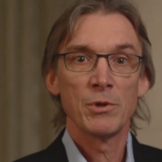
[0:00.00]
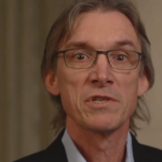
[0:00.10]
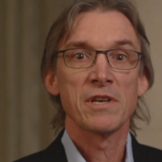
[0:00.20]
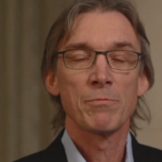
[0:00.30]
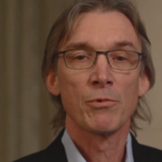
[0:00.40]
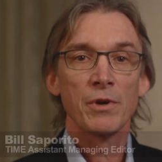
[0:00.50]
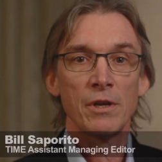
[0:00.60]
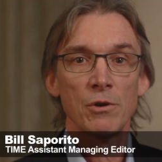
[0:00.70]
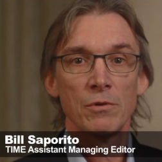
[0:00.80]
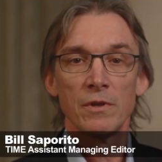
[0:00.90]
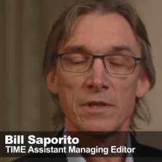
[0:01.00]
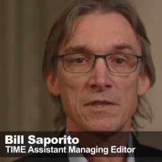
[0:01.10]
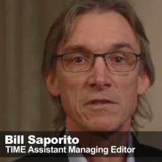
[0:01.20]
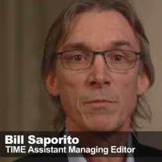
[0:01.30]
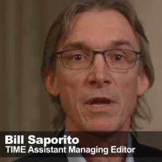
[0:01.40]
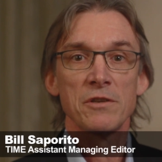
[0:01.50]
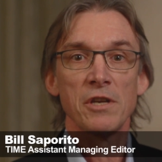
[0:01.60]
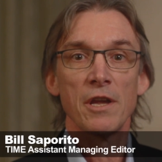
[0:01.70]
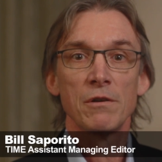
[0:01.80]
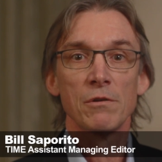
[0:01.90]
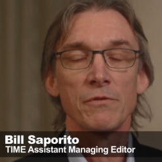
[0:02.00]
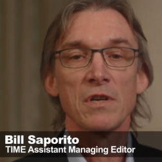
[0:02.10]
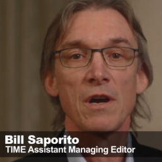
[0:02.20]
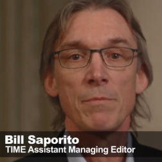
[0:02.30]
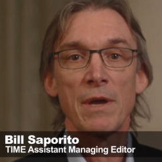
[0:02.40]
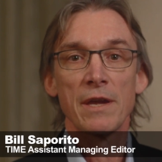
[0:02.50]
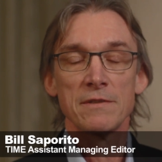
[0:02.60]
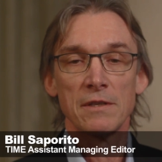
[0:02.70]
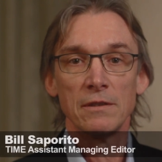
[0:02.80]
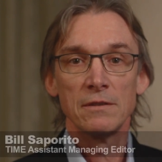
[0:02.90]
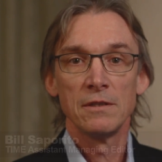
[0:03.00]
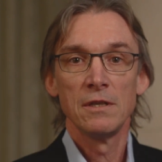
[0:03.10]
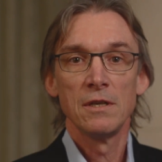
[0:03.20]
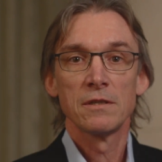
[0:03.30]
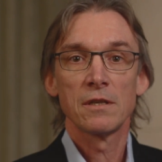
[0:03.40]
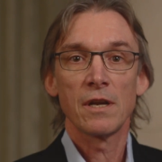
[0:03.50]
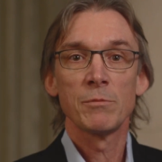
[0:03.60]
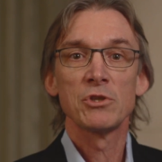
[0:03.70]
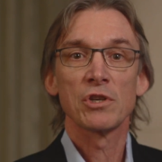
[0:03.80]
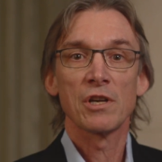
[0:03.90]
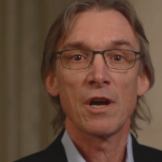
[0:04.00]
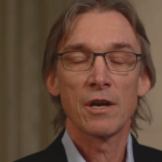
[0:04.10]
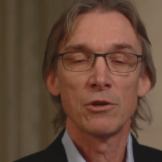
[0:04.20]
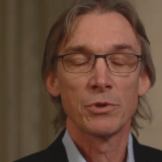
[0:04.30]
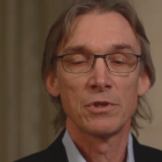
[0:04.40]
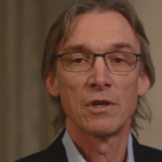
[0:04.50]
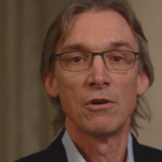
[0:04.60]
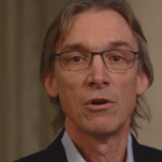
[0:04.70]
I'm Bill Saporito, Assistant Managing Editor of Time Magazine. Today I'm in Chicago with Doug